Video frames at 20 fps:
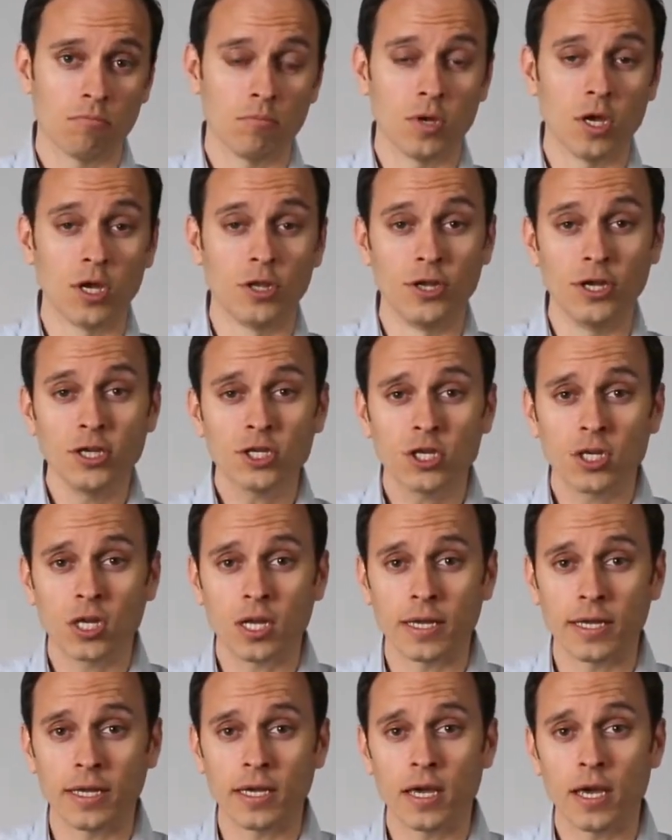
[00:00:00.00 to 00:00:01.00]

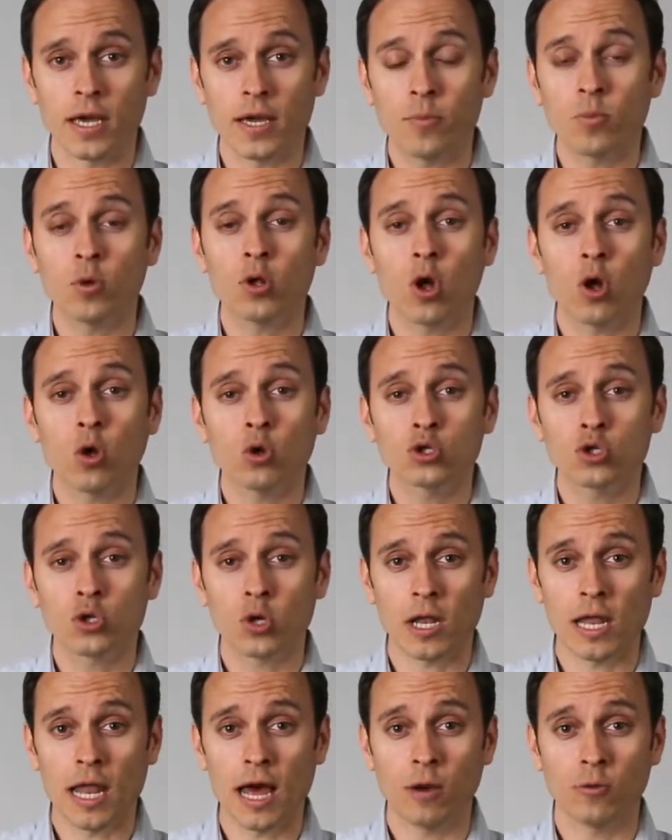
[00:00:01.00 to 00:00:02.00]
Additionally, it will also
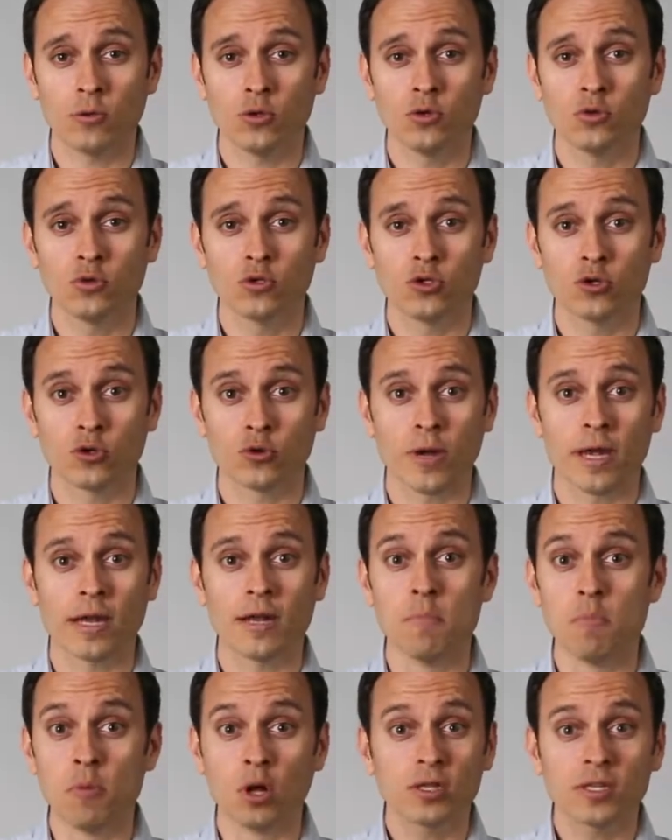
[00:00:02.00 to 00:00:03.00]
allow you to create a
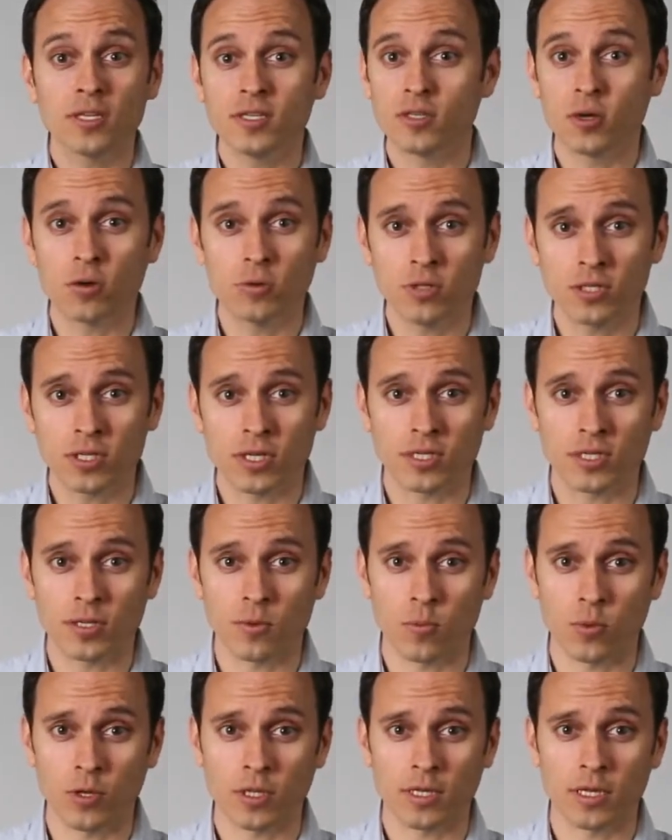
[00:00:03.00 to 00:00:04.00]
multi-zone system
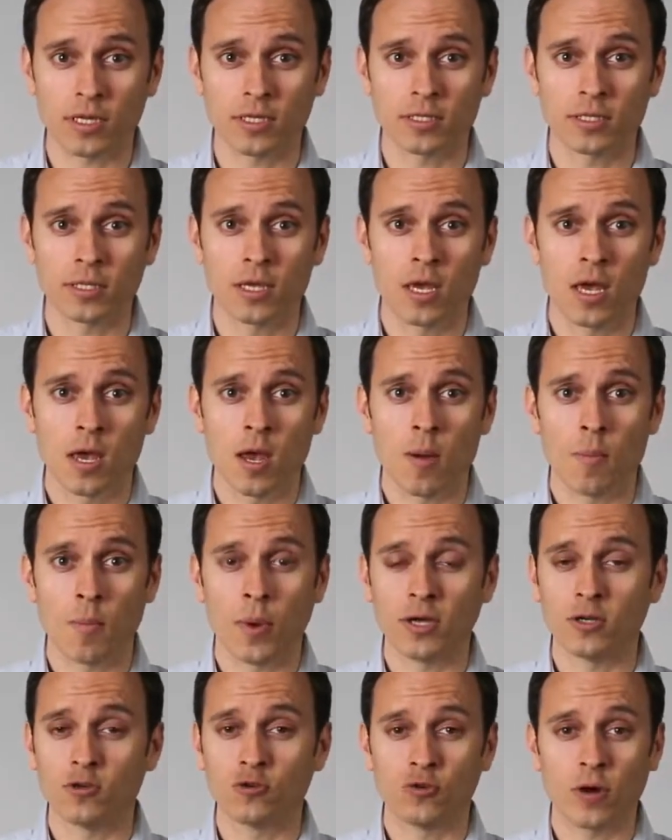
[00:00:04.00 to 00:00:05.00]
with this by
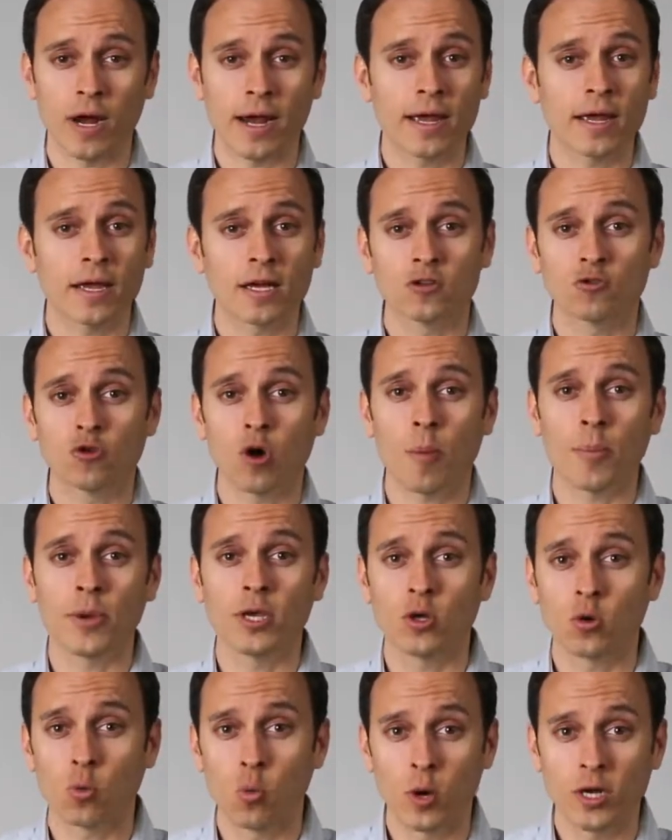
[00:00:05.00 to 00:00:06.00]
dragging and dropping
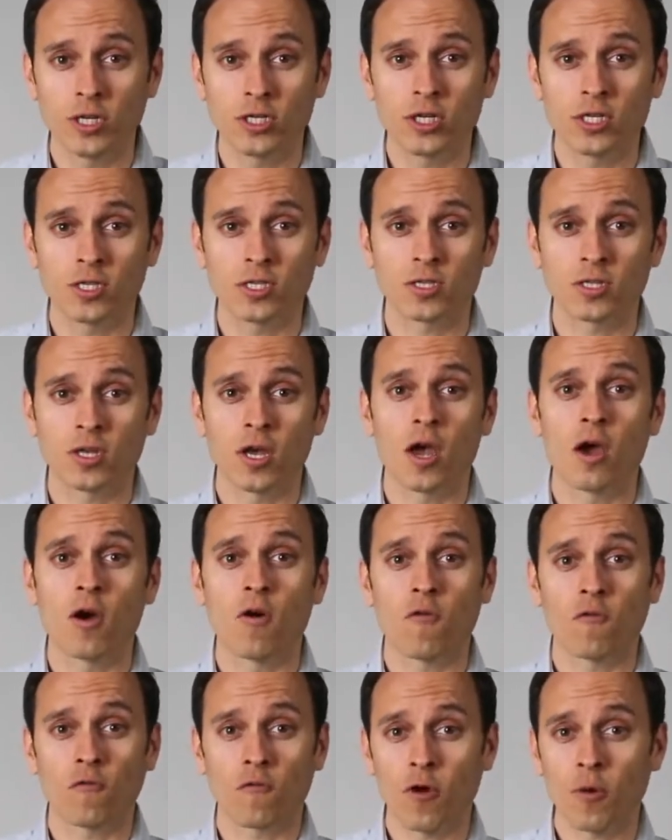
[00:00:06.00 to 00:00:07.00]
your widgets
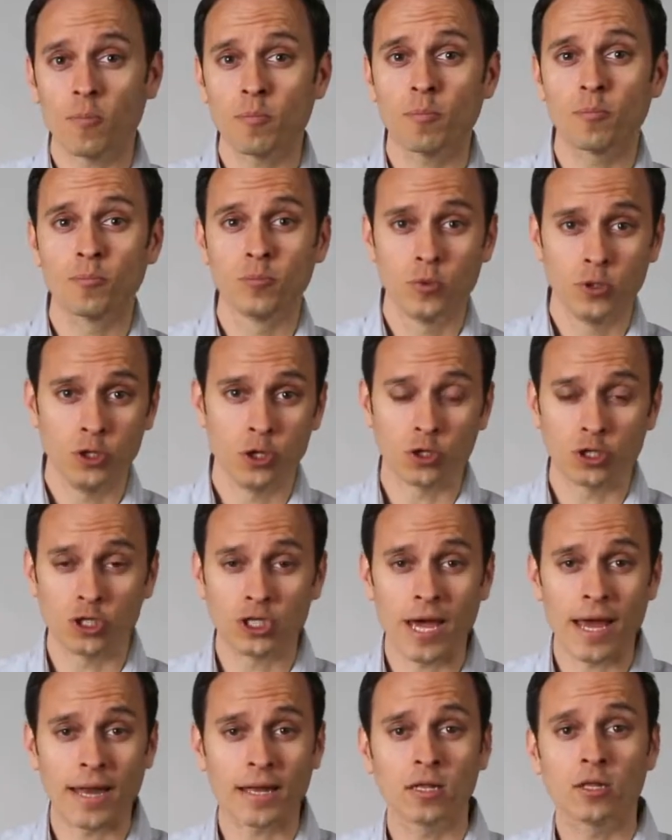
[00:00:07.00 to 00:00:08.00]
from your
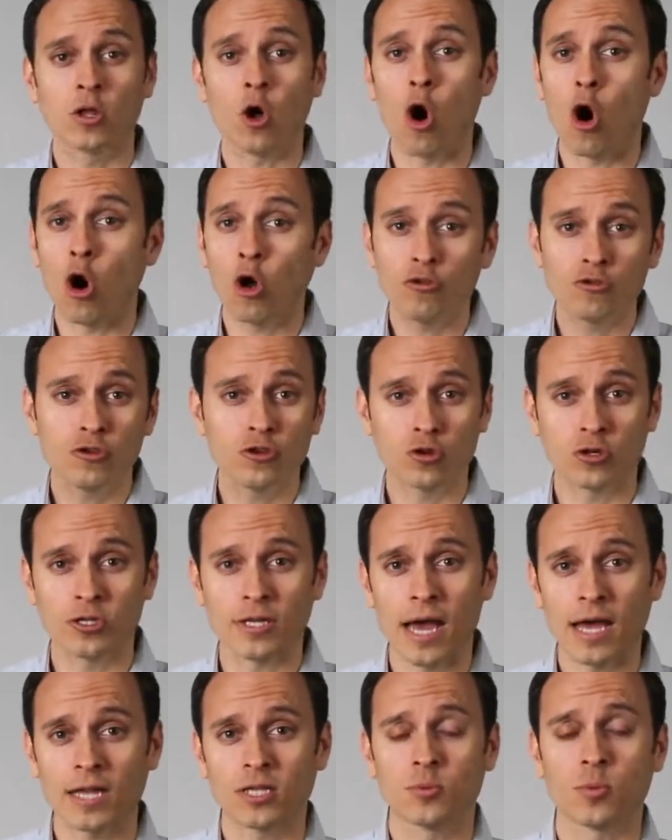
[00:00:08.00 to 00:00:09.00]
channel onto your
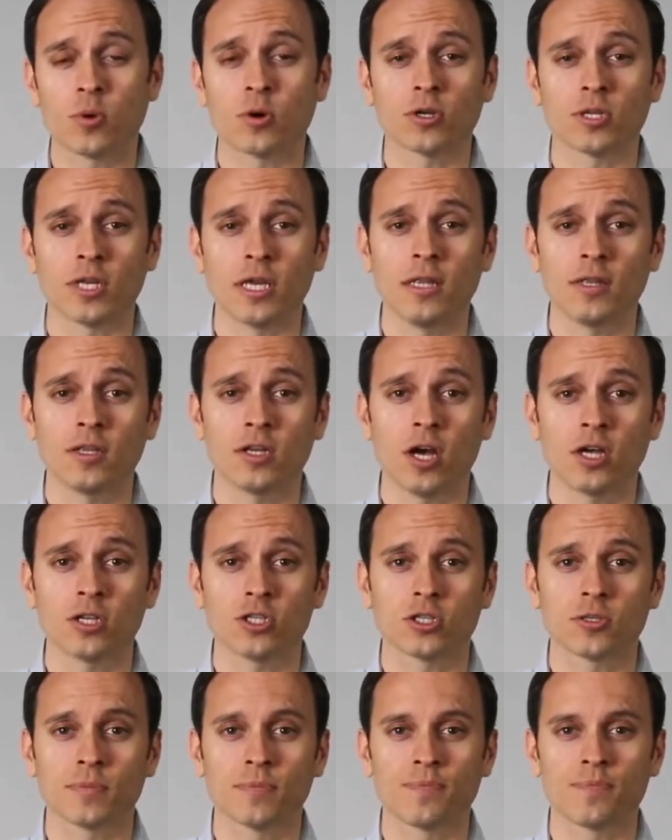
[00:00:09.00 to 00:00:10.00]
dashboard in
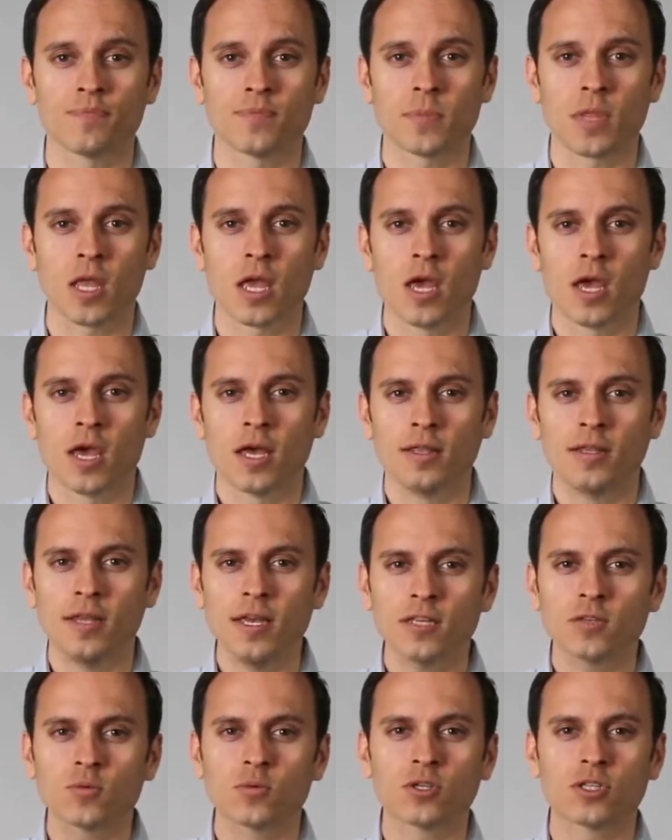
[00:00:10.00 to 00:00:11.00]
Touch.
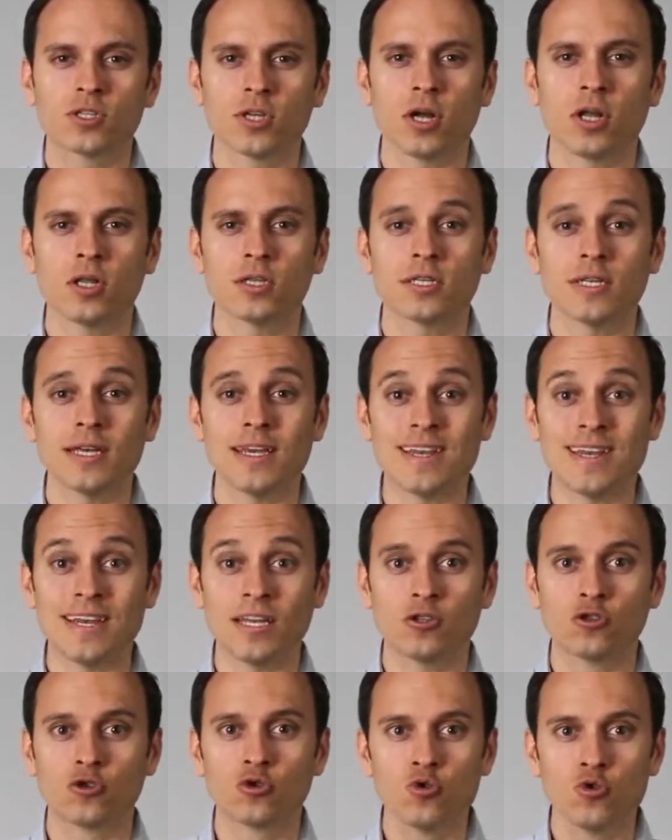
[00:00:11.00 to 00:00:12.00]
This results in a
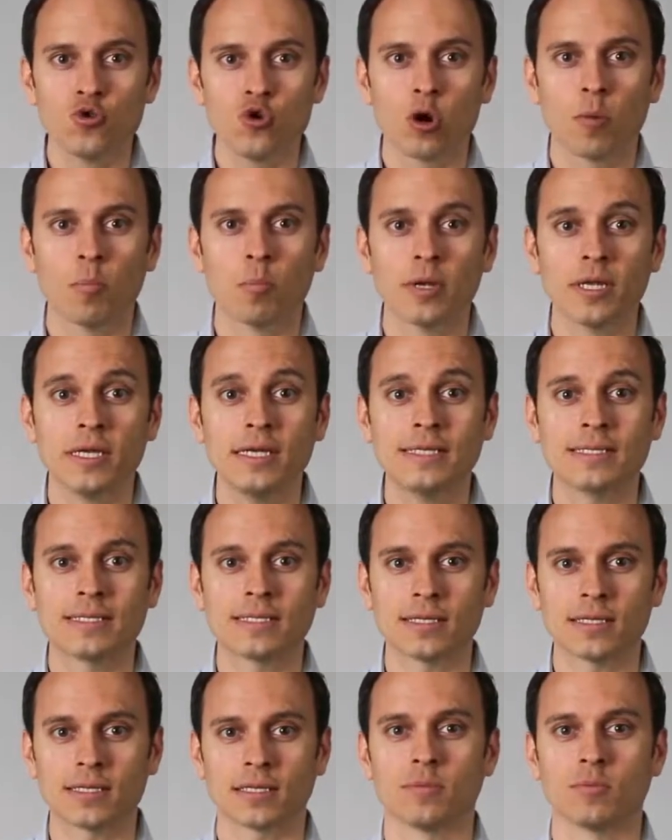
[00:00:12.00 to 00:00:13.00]
true complete
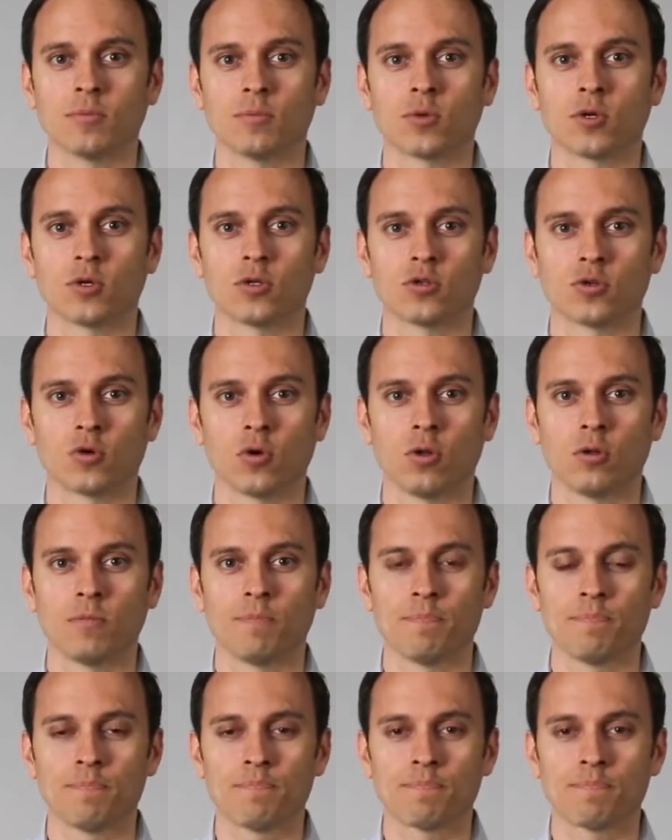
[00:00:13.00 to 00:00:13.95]
system control.